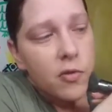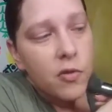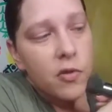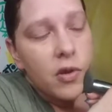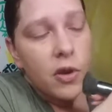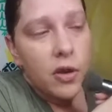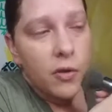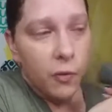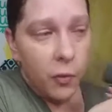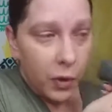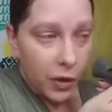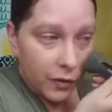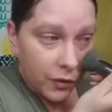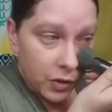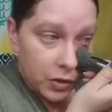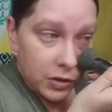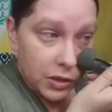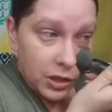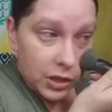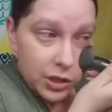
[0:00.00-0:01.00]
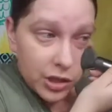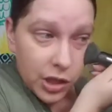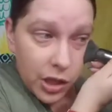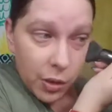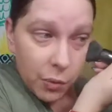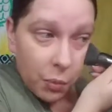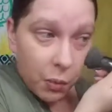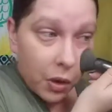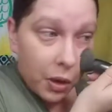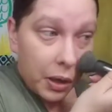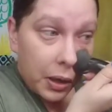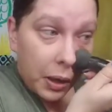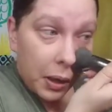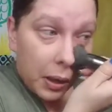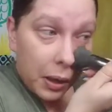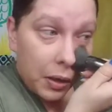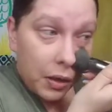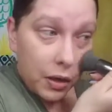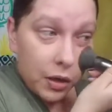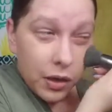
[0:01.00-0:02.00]
of whatever section I'm working
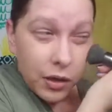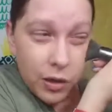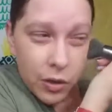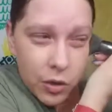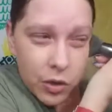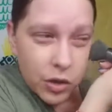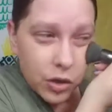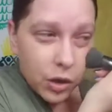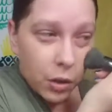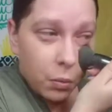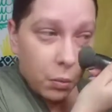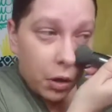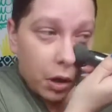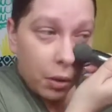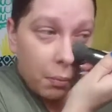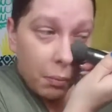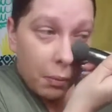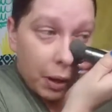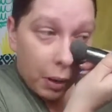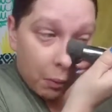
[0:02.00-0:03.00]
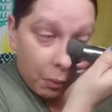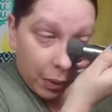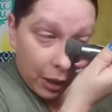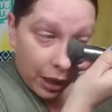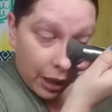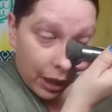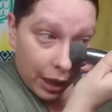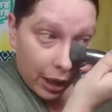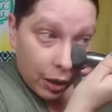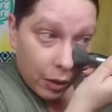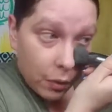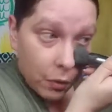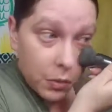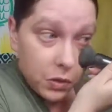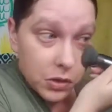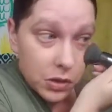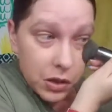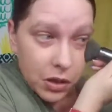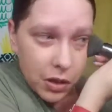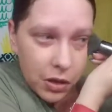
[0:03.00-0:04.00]
in and usually work my way out.